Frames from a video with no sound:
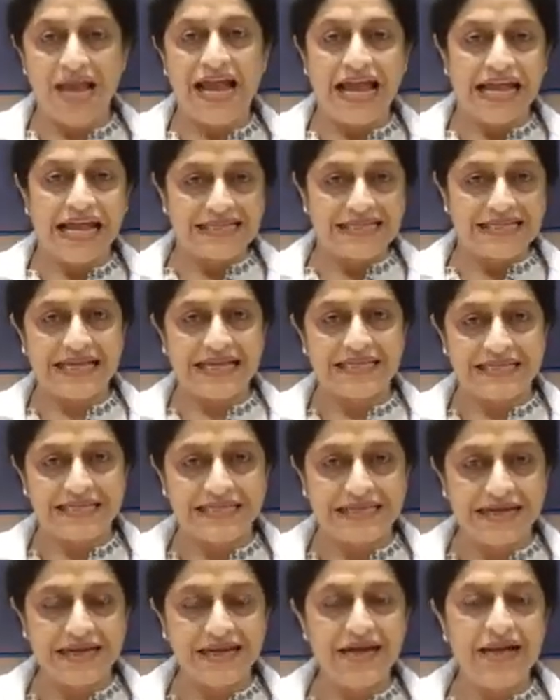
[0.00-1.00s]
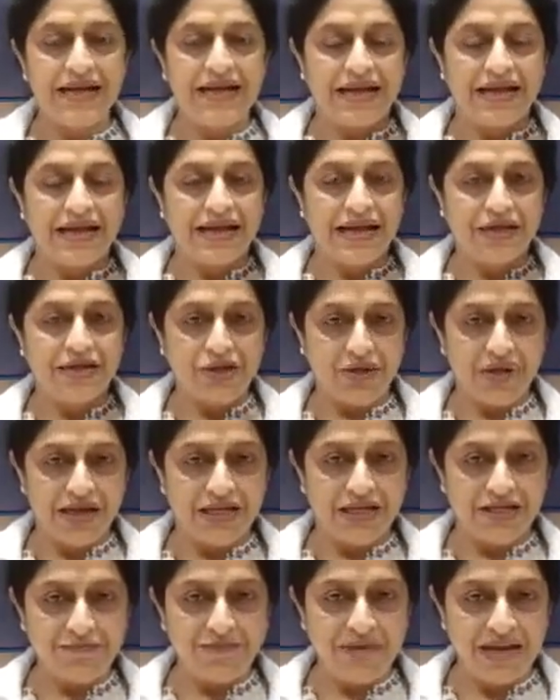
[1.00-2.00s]
As I said, get your
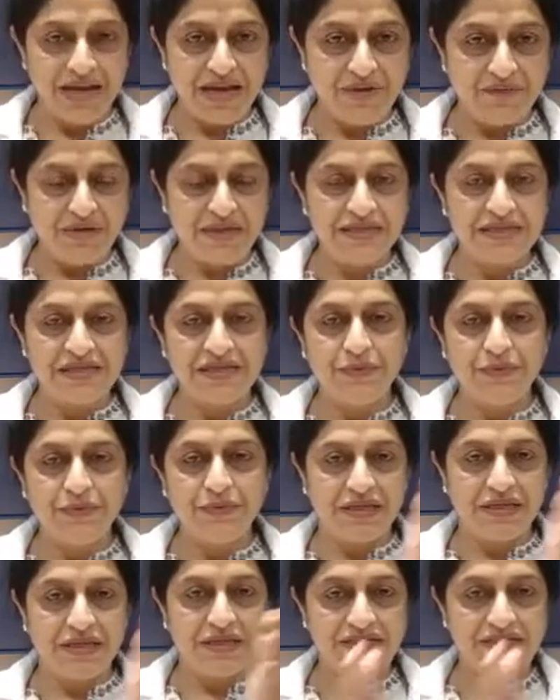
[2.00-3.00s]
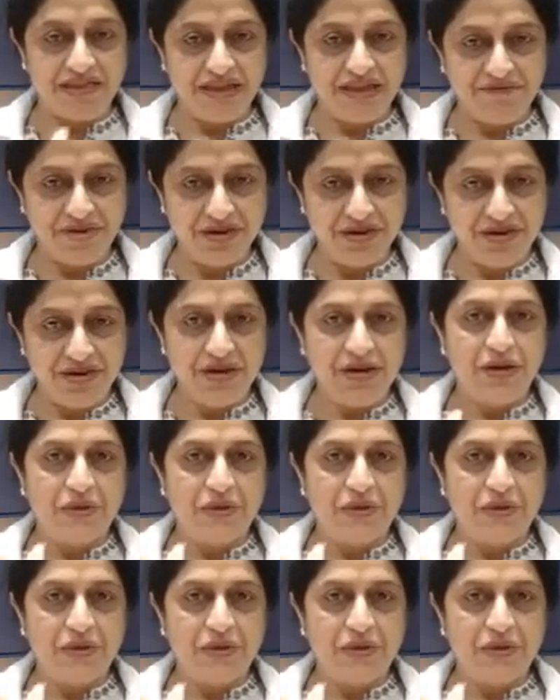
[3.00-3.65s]
HbA1c within 7.